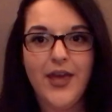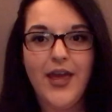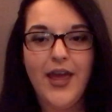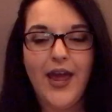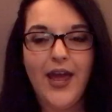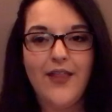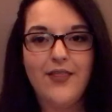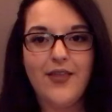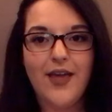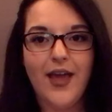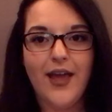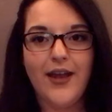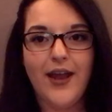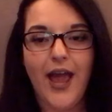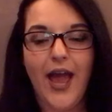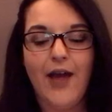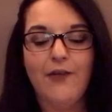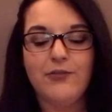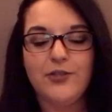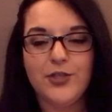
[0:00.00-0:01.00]
And
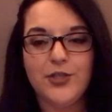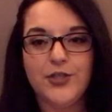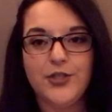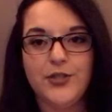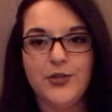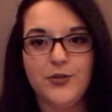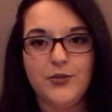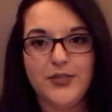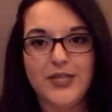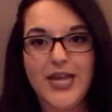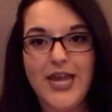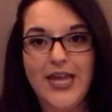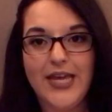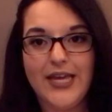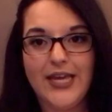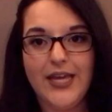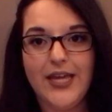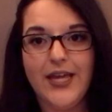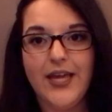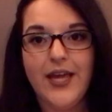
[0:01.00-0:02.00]
then after you
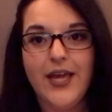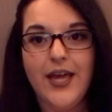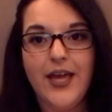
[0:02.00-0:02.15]
take it,